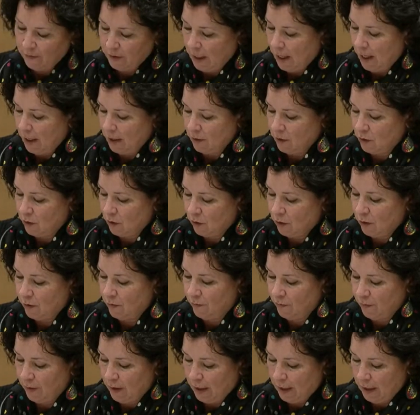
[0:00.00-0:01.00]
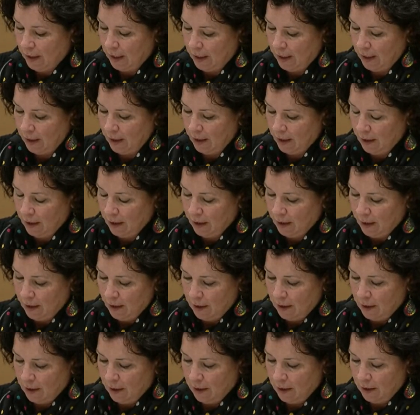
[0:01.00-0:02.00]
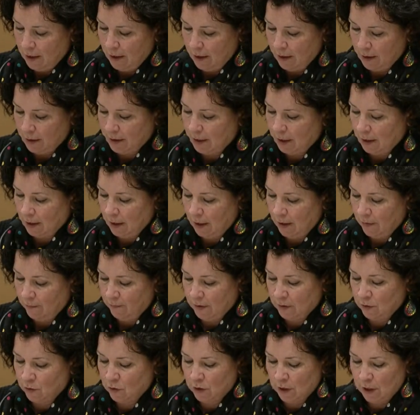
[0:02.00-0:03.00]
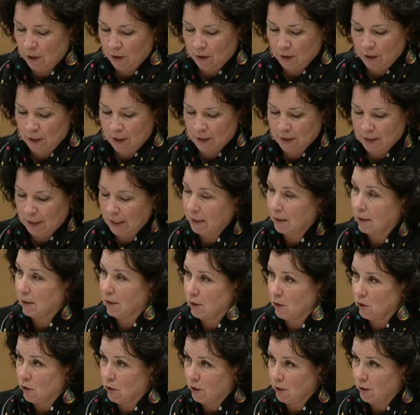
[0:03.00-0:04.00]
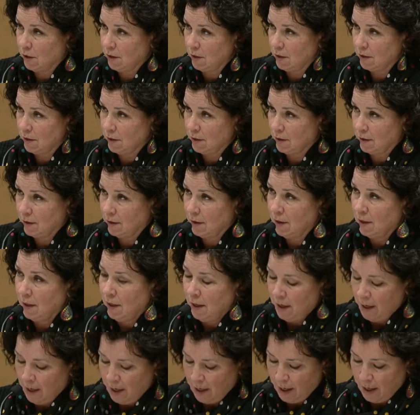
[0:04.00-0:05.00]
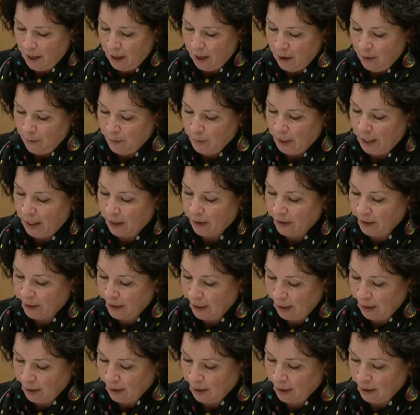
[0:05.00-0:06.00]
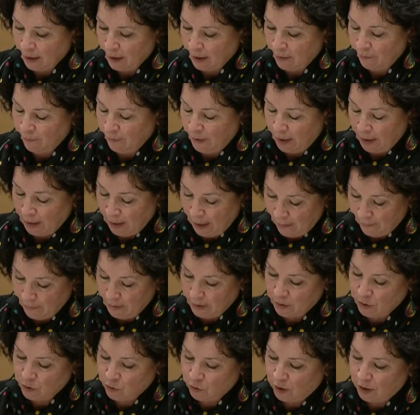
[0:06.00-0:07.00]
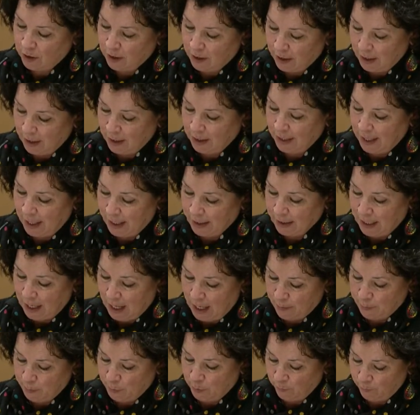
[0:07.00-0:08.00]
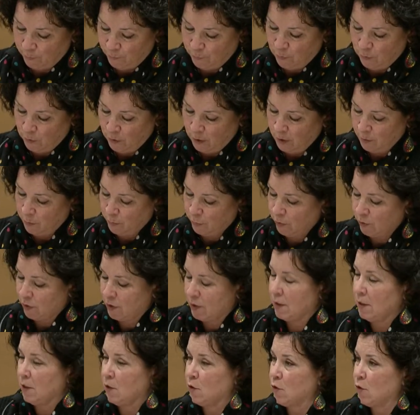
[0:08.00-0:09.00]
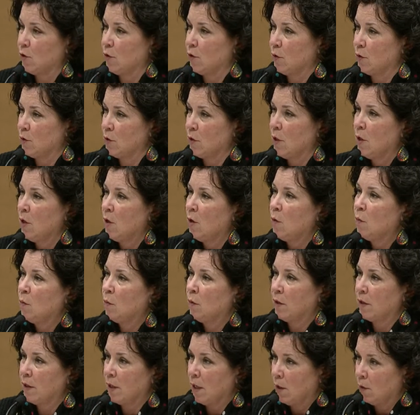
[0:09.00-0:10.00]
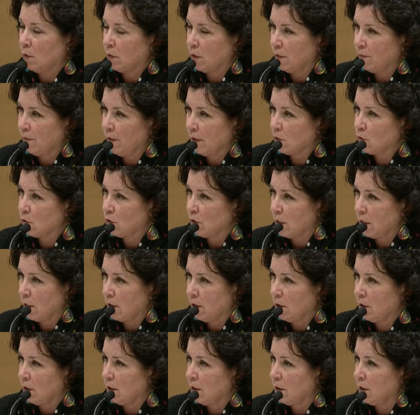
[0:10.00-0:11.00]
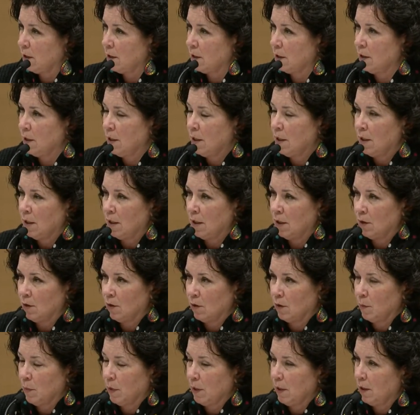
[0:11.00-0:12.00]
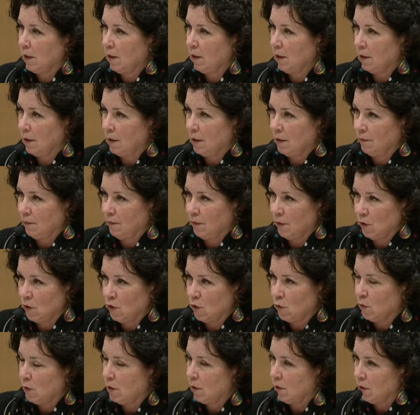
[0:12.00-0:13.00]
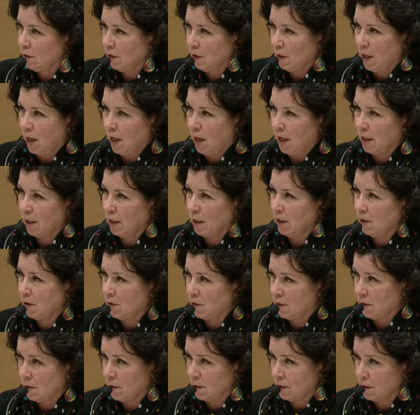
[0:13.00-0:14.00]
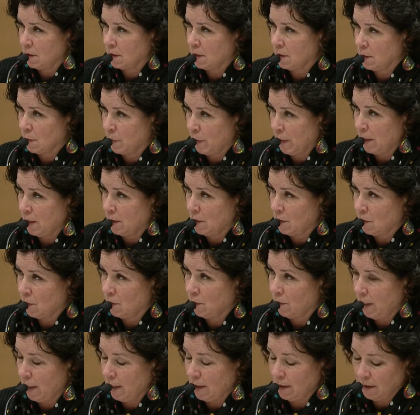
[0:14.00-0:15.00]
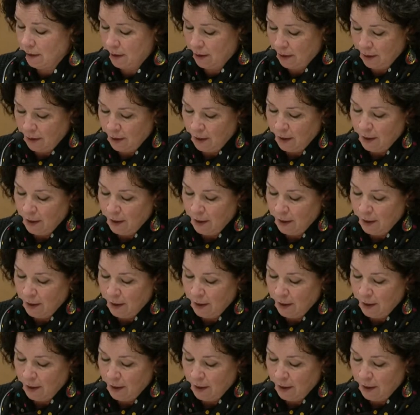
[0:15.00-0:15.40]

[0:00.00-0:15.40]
non-certified veterinary technicians. And they, if I have this straight, they cannot perform procedures without the veterinarian either being in visual or audio space, correct?